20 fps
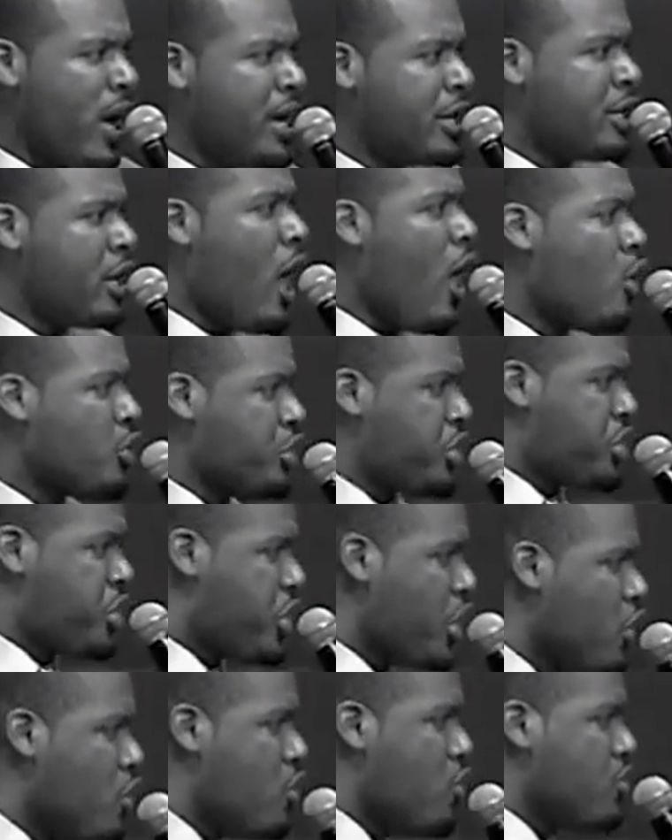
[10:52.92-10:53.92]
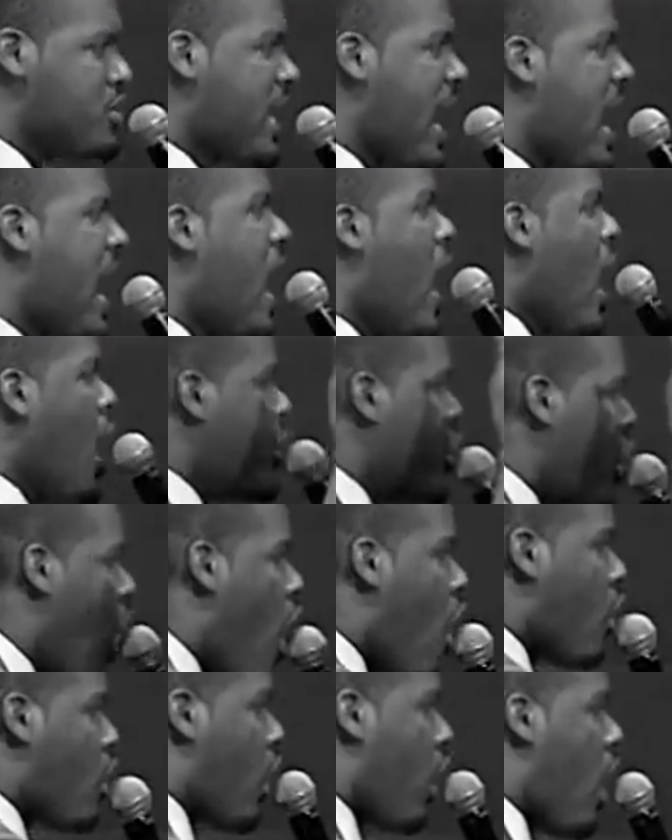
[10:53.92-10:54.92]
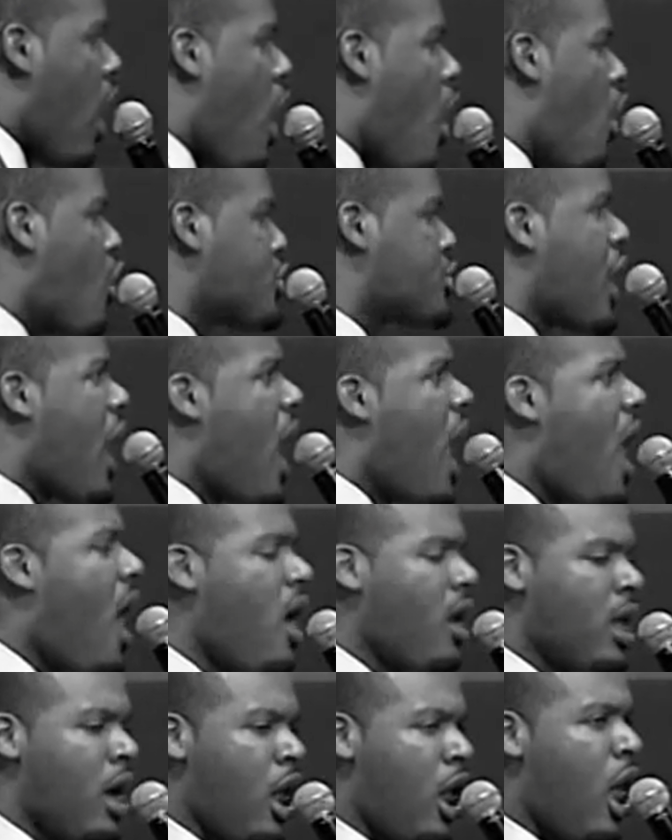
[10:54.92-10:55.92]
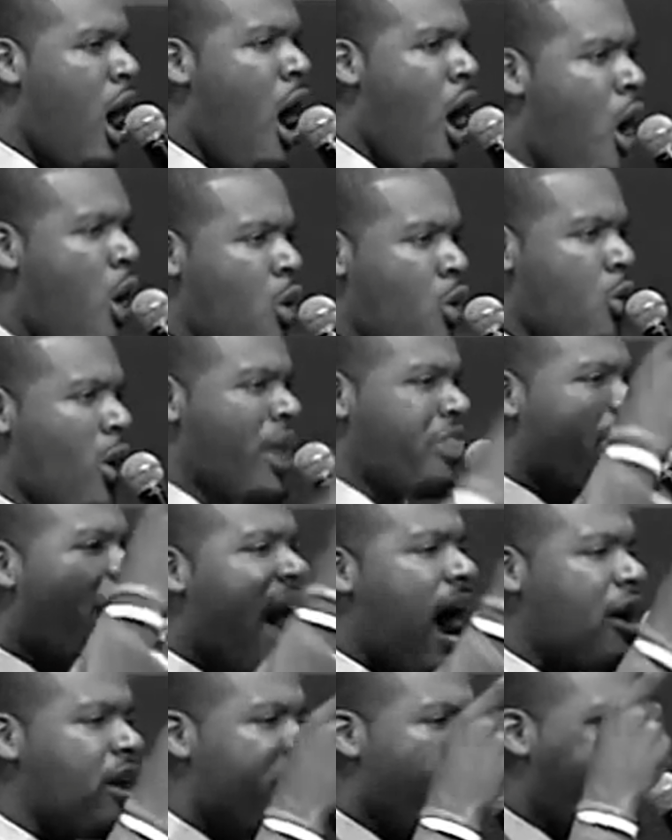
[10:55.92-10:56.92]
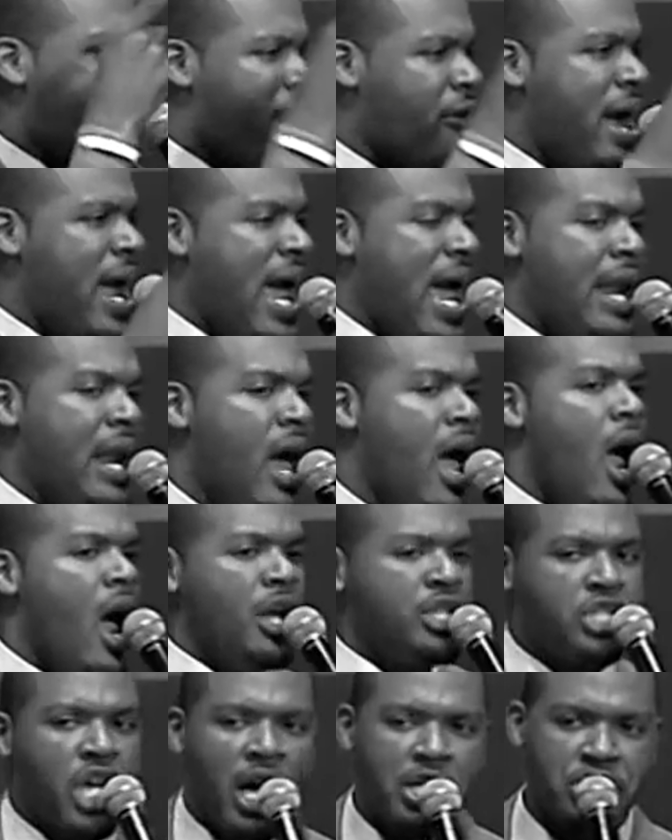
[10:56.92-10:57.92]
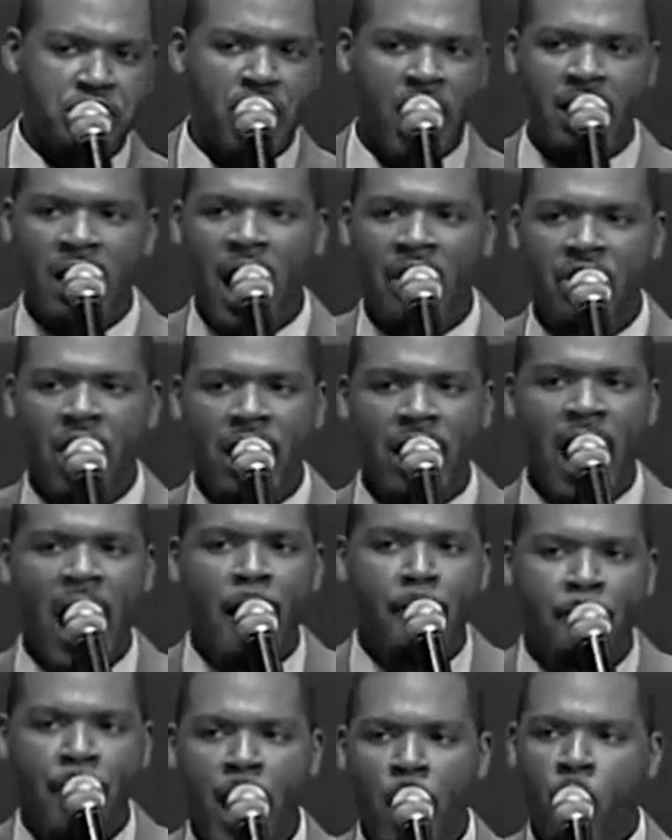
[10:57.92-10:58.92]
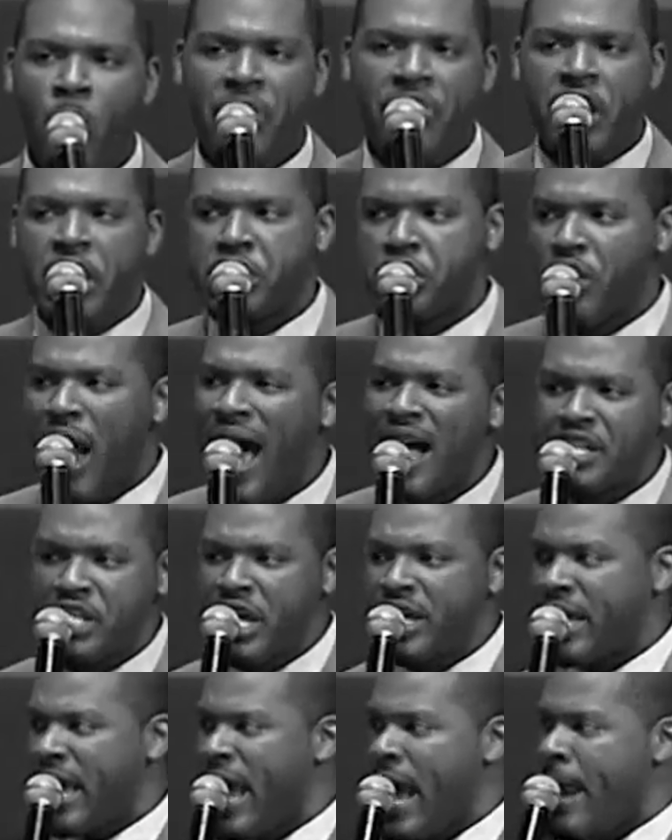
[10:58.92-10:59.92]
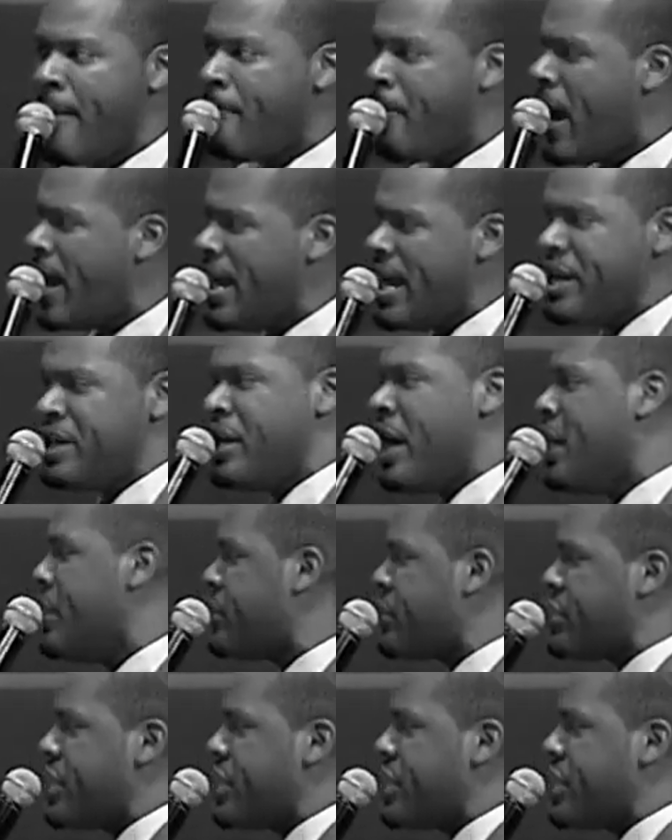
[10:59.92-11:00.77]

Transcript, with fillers: with no shoes and no clothes, all alone without a friend. Just another number with a tragic end, but he didn't